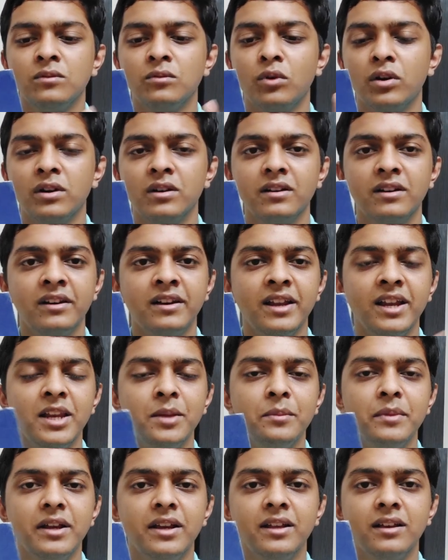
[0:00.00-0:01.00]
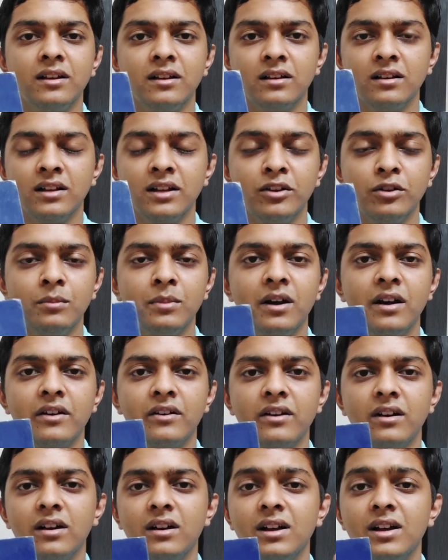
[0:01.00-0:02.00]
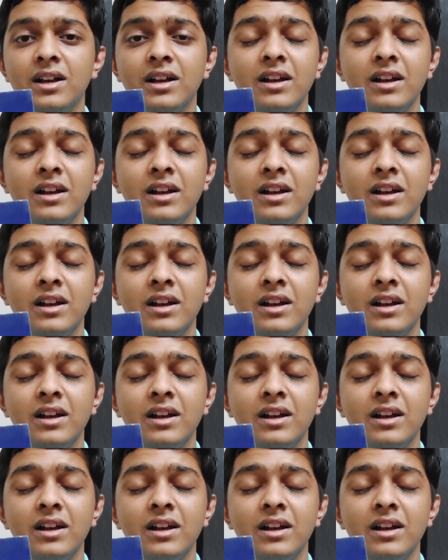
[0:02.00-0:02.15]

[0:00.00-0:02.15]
what really made Cleopatra